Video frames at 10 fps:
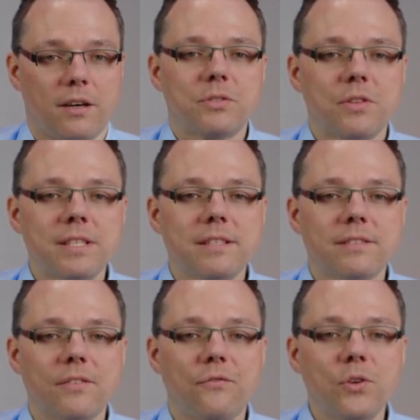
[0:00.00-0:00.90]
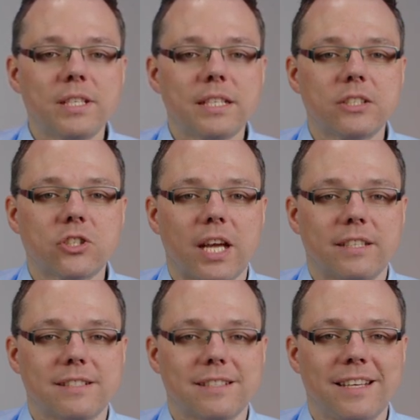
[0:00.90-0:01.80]
So this is the physical
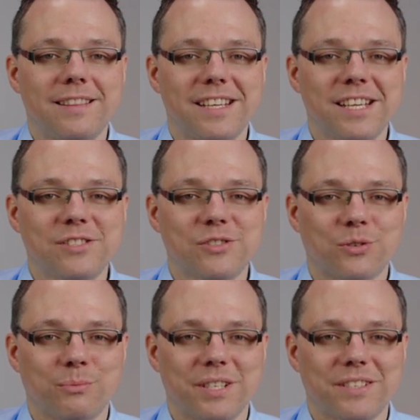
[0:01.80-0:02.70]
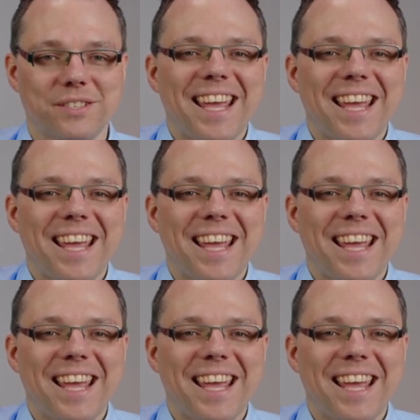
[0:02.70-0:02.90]
channels in the instrument.